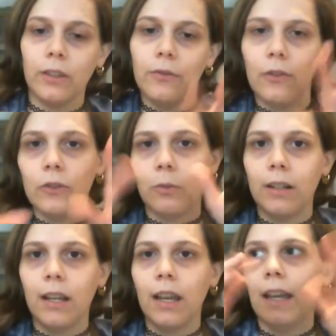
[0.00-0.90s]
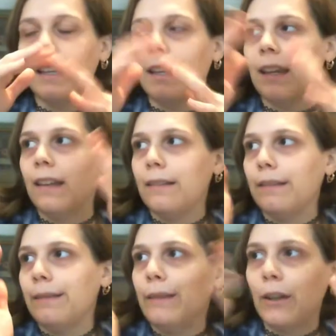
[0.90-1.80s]
This first one,
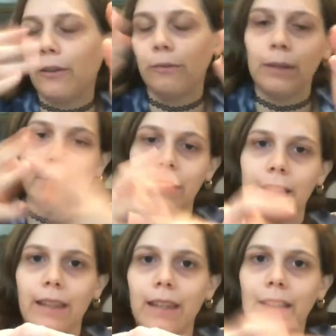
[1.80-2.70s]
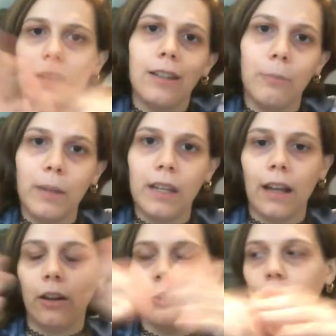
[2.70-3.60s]
it was it could be an
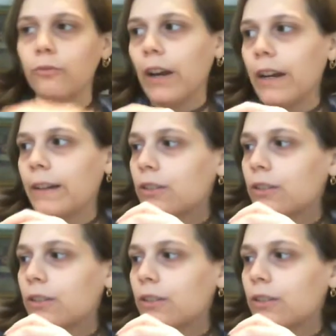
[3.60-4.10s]
echo, right?